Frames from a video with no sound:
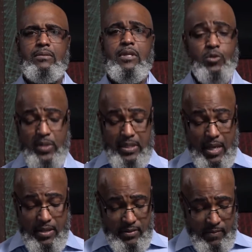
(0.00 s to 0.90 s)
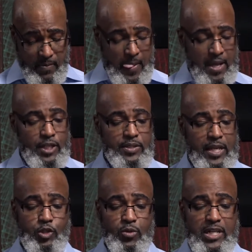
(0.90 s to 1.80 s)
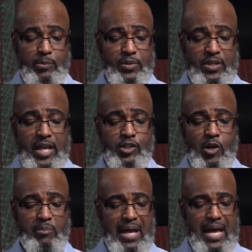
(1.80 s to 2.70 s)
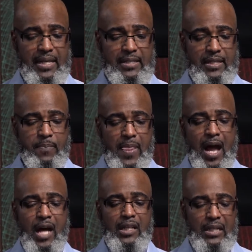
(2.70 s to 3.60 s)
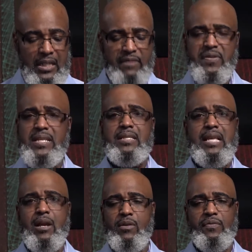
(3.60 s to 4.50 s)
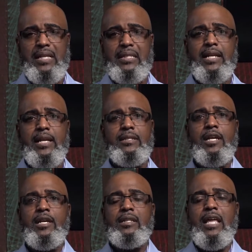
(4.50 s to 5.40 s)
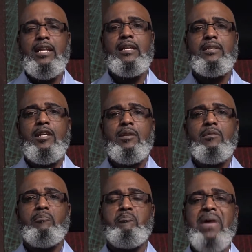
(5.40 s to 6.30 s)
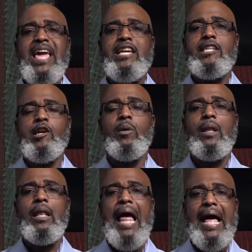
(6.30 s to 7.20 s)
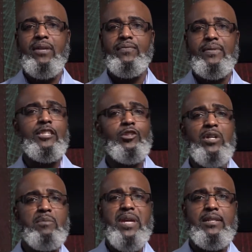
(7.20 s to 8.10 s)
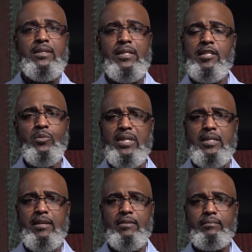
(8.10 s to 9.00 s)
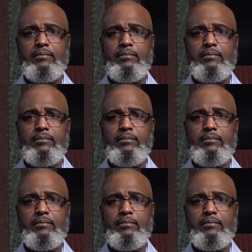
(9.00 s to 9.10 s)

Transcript: That's what he says. He says you need to present your bodies a living sacrifice. That is, make your life. This is what he means. Listen to what he says.